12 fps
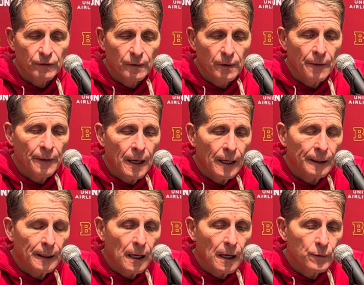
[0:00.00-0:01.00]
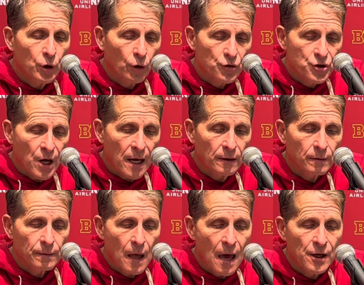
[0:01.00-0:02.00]
And then, you know, Saint
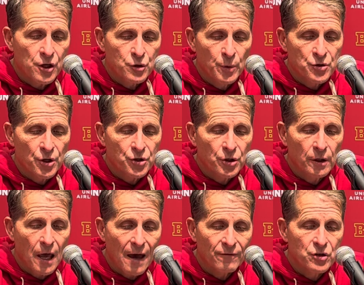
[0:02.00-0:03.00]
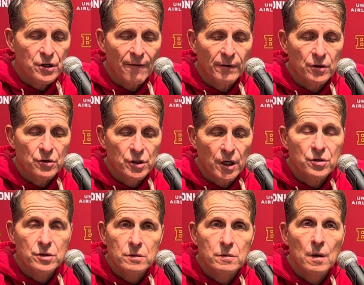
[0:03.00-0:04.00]
at his position to have 7
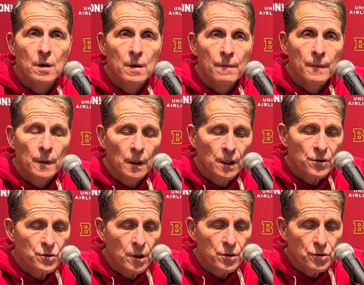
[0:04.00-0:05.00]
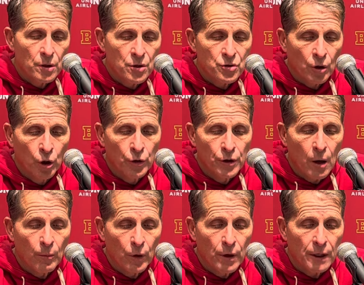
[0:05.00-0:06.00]
assists is a good
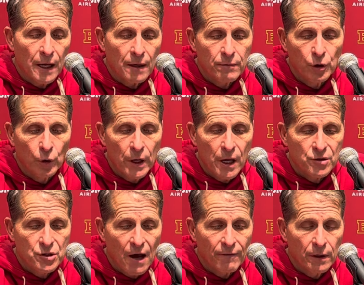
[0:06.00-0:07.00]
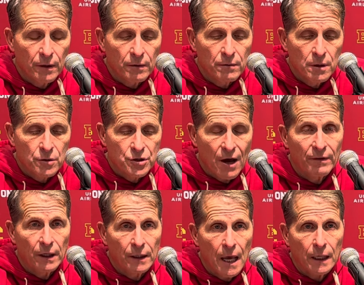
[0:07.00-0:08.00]
number. And he had, you know, he had 7
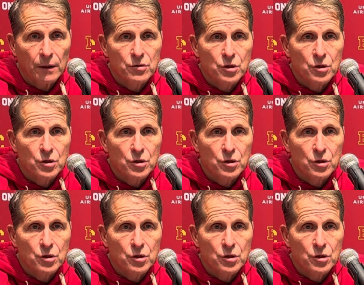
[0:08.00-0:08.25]
and 8.